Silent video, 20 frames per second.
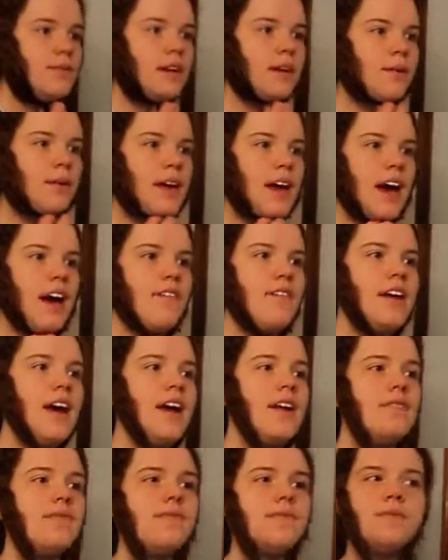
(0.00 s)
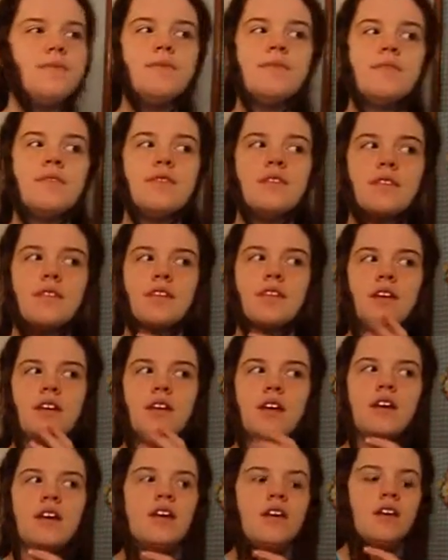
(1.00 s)
there we have that.
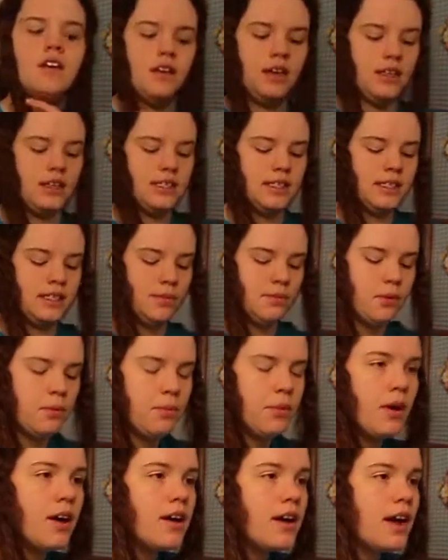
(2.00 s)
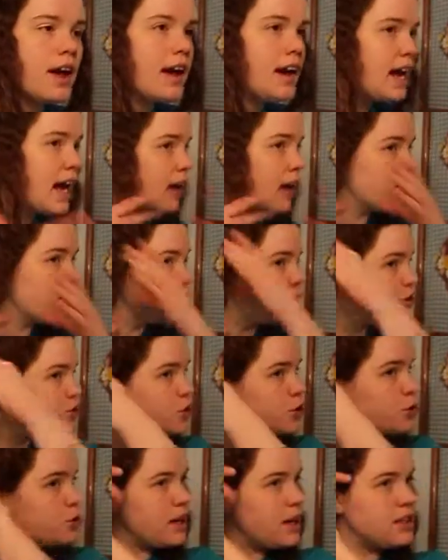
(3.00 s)
Nice simple part. And now, there are
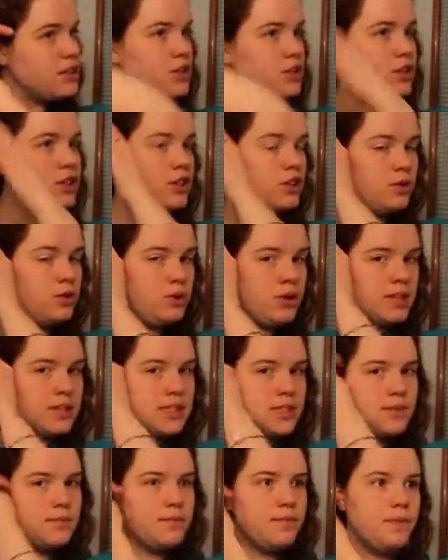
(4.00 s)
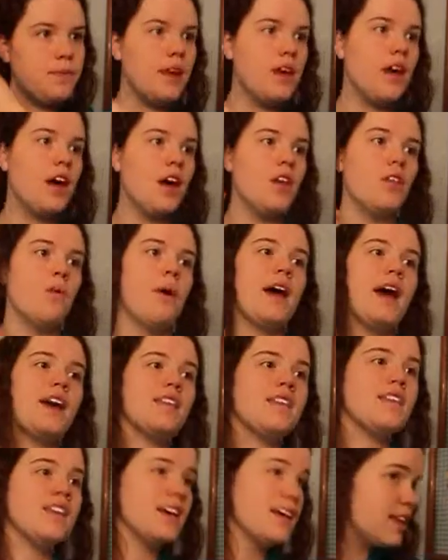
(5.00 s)
two ways you can do this. The way
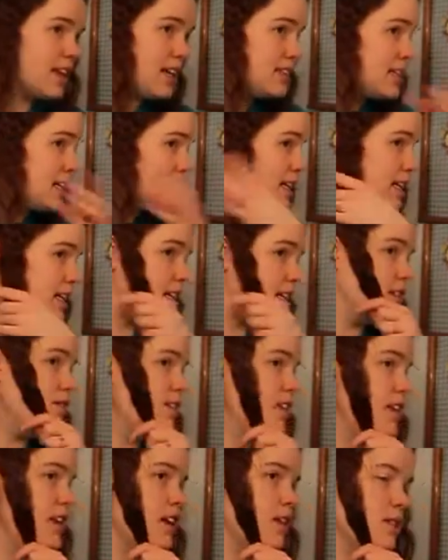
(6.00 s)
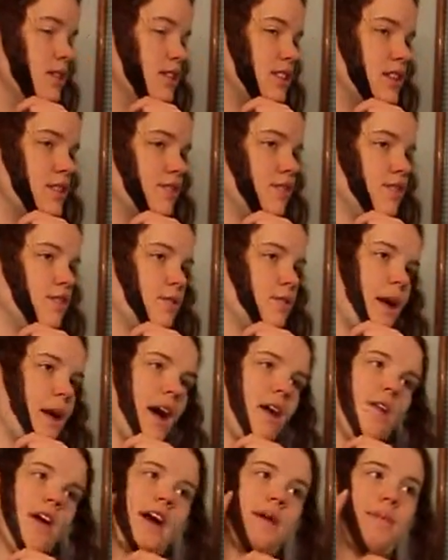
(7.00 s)
I think they did it in the video is different from
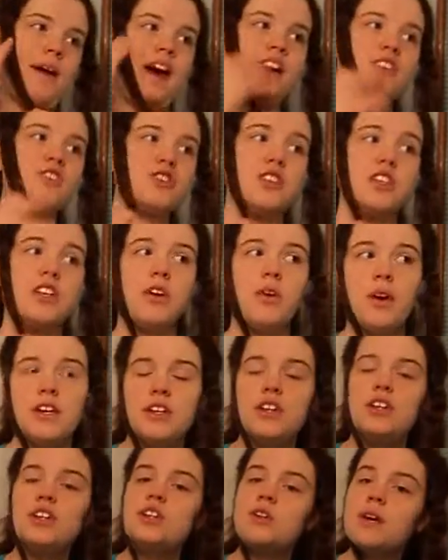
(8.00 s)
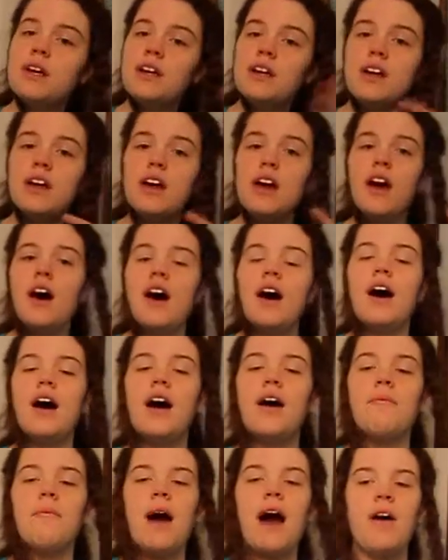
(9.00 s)
how I'm actually going to do it.
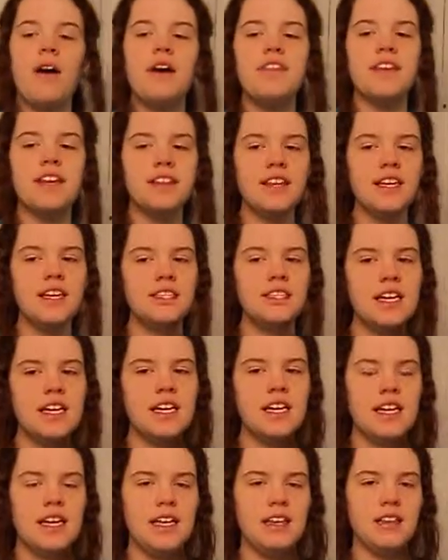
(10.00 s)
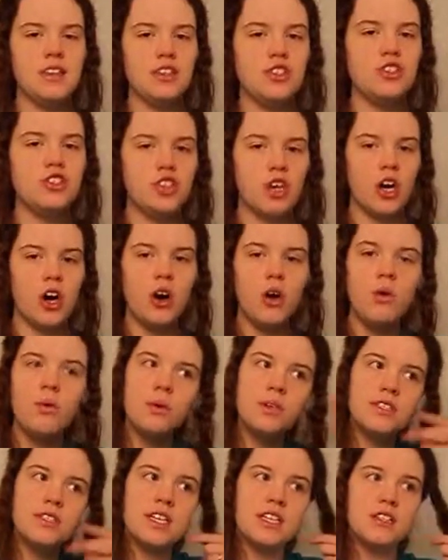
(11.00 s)
How I think they did it in the show
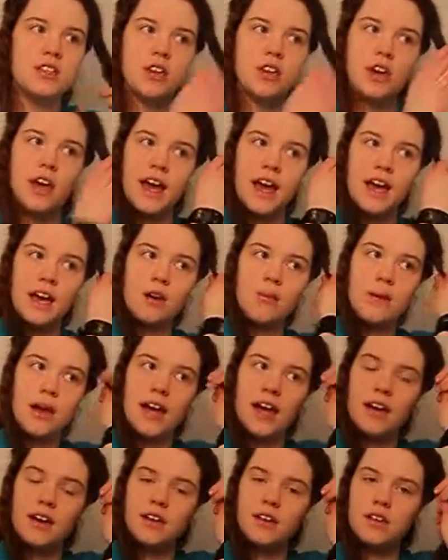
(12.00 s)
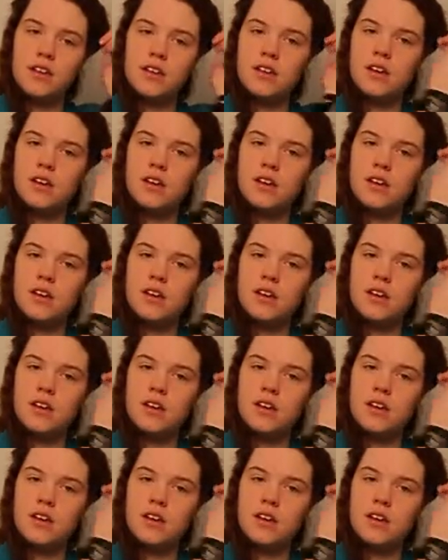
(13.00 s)
was they took a hairband